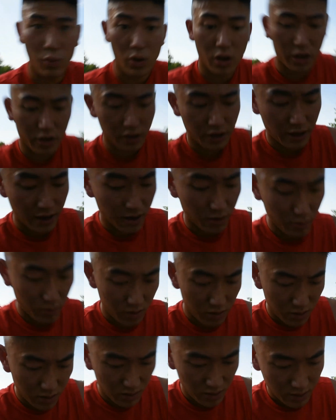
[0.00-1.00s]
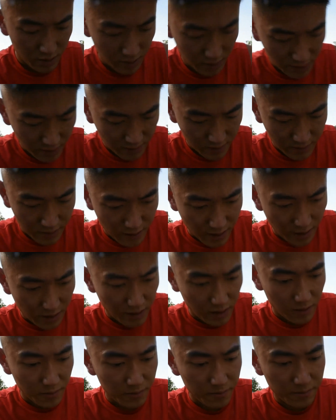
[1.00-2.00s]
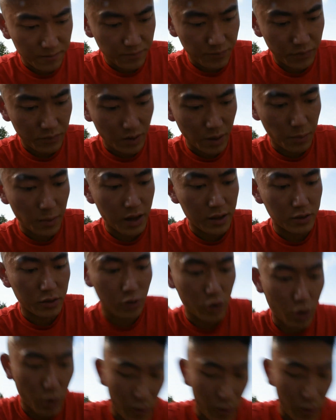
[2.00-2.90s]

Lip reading: water now. I'm gonna have to go